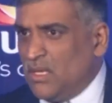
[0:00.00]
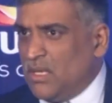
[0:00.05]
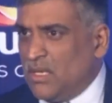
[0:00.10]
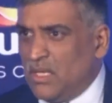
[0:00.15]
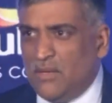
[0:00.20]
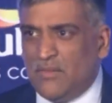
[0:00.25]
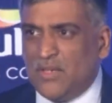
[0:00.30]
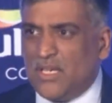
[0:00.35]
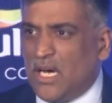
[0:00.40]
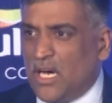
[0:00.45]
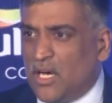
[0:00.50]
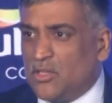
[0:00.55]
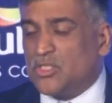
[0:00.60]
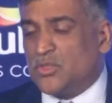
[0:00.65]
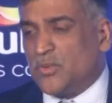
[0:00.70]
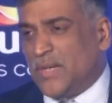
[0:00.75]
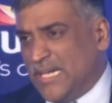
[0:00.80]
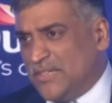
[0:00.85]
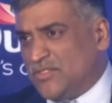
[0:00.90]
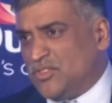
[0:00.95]
even
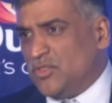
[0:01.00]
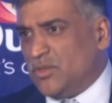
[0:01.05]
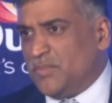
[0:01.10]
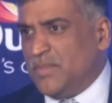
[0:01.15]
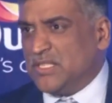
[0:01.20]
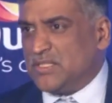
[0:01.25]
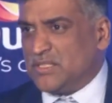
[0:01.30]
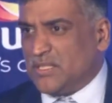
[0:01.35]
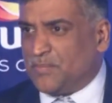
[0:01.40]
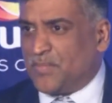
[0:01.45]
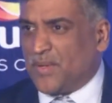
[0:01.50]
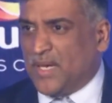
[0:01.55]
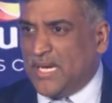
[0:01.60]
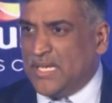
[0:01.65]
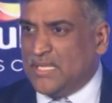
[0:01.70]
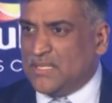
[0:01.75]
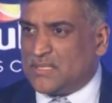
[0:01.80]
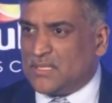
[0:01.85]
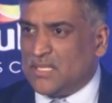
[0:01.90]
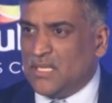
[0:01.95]
housewives, you'd be
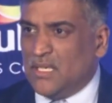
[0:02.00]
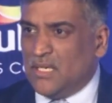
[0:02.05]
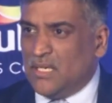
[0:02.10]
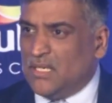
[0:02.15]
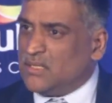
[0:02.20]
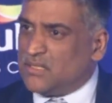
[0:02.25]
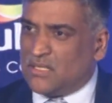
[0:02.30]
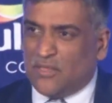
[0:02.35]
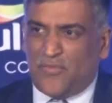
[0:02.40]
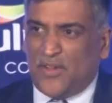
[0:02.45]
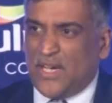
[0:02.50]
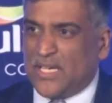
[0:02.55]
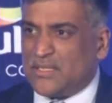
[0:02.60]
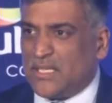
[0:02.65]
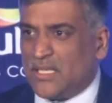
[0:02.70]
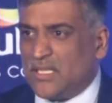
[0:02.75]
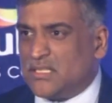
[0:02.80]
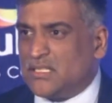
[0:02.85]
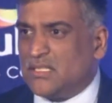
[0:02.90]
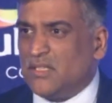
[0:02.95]
surprised, is the fact
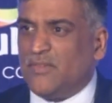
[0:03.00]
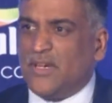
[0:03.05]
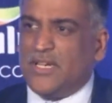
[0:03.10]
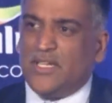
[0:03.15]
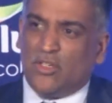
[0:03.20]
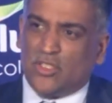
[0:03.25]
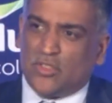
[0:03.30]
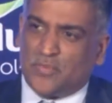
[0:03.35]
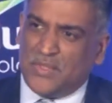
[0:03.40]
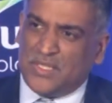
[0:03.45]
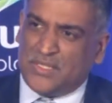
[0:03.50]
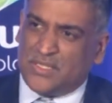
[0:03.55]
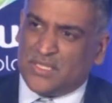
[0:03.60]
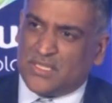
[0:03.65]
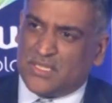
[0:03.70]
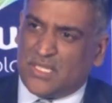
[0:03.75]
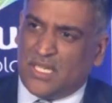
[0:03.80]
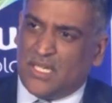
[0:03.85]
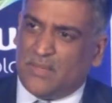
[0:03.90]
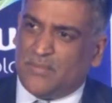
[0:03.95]
that it's the very auspicious
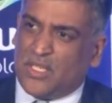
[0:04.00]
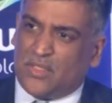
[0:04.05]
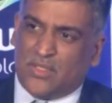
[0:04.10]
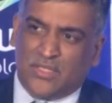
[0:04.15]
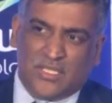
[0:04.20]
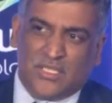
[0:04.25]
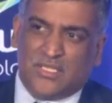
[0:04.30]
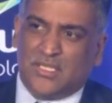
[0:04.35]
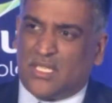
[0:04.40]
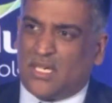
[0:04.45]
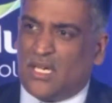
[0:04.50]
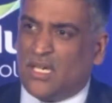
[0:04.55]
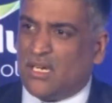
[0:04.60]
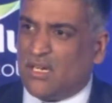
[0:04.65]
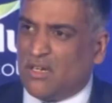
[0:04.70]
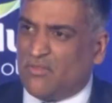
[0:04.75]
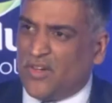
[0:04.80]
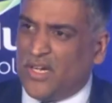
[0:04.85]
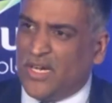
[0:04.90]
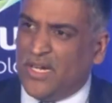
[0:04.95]
color because it's the color
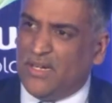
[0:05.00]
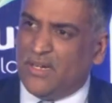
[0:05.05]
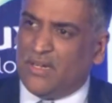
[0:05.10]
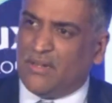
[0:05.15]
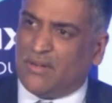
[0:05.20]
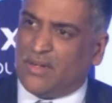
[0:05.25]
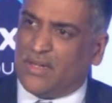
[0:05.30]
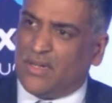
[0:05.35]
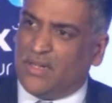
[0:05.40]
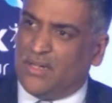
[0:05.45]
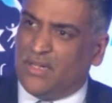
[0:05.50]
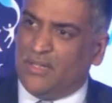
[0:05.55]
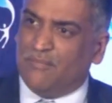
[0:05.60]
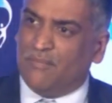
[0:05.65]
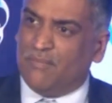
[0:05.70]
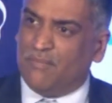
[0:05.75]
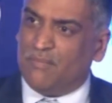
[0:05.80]
of our Indian cricket team.